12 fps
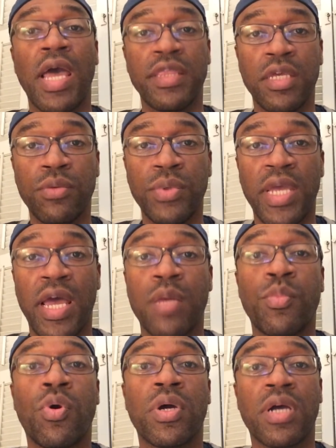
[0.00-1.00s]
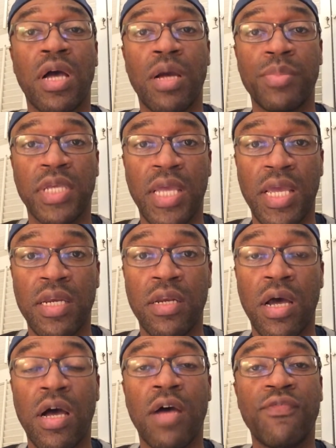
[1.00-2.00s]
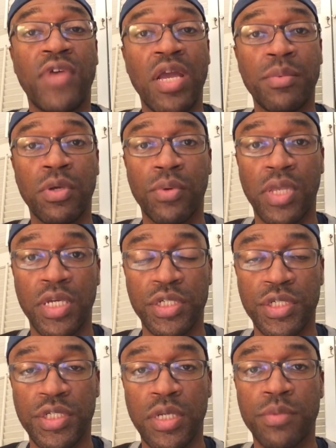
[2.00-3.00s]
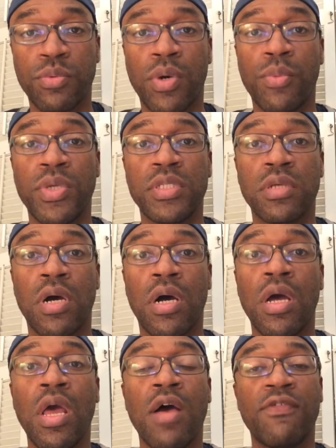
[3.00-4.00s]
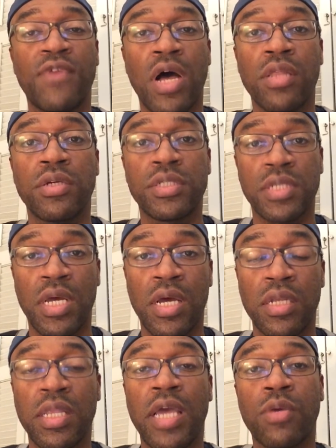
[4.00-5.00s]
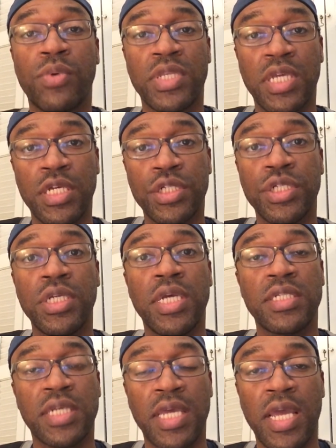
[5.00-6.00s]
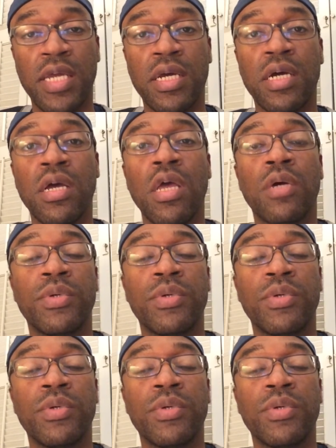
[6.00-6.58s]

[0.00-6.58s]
And then we had more complicated uh, family relationships, where we saw father-son, like with Kenshi and Takeda.